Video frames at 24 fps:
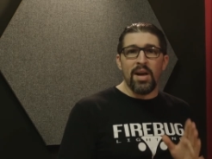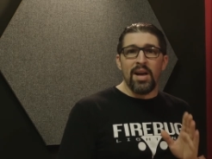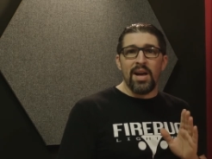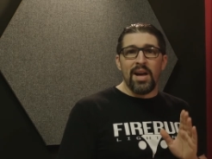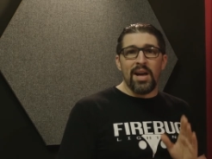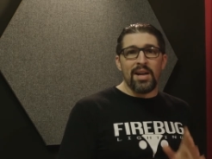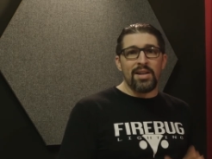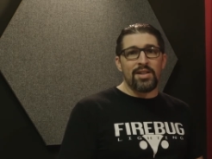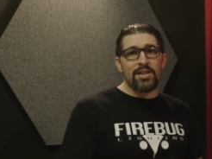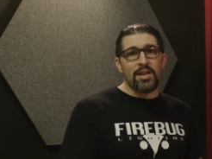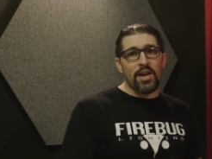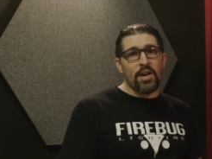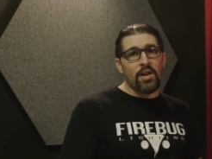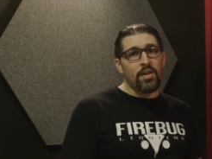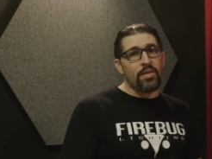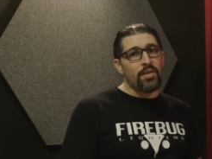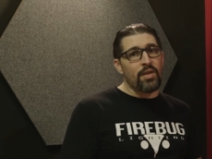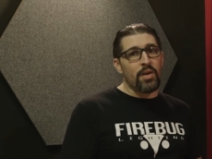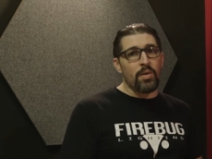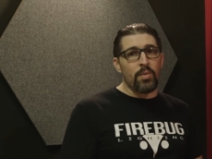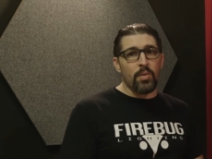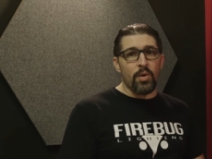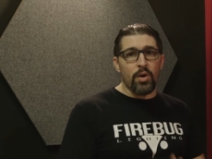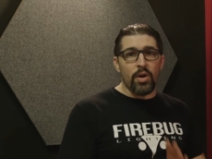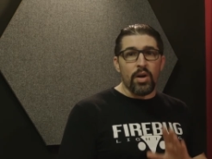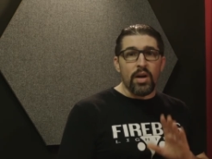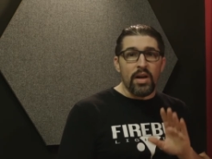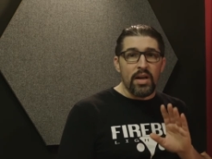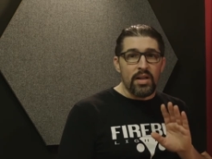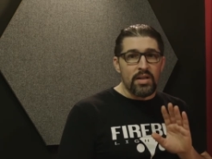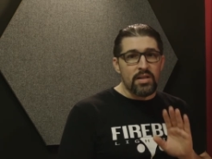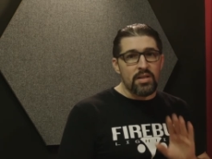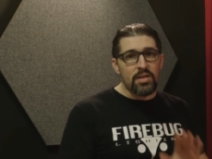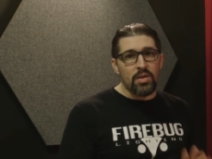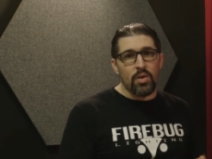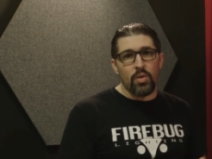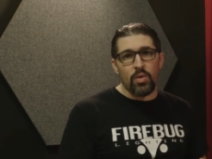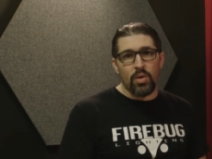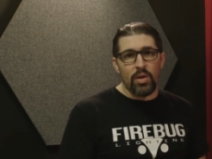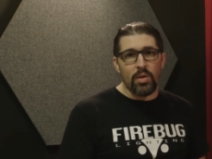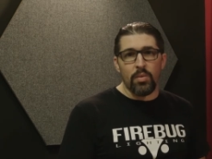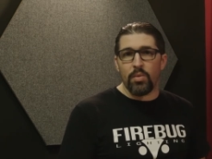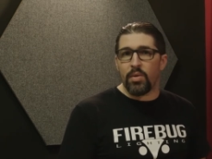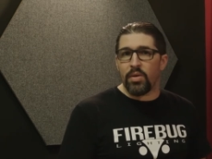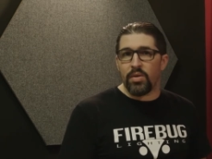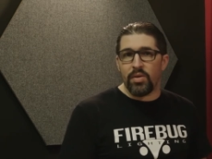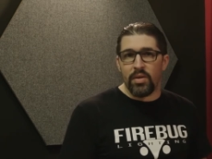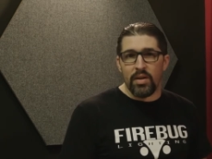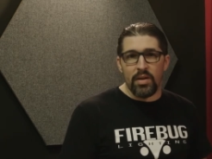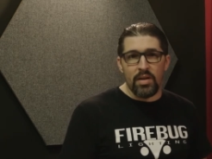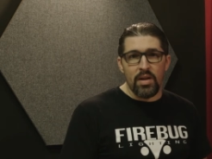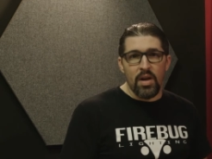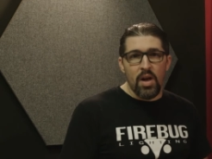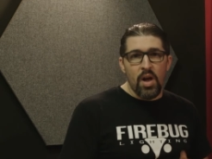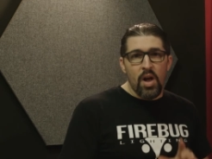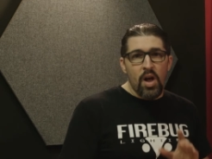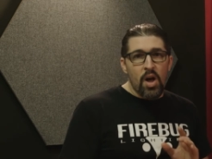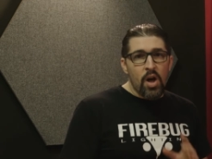and check out their work, it's totally worth it.